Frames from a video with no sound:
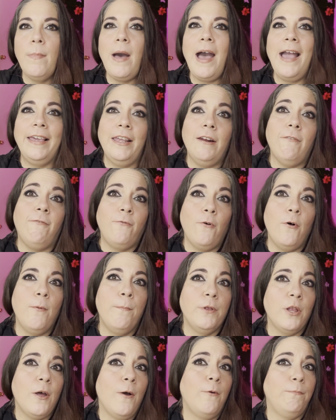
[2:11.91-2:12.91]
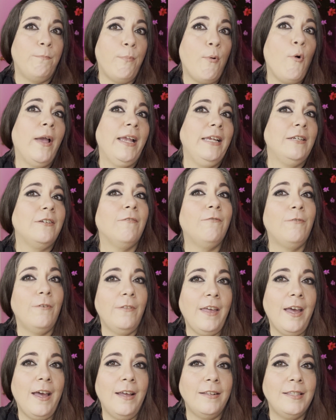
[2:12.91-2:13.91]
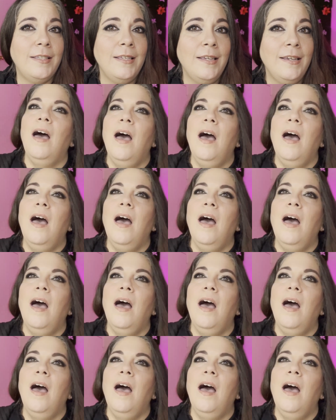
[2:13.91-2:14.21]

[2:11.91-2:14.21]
I get a full-blown point for that.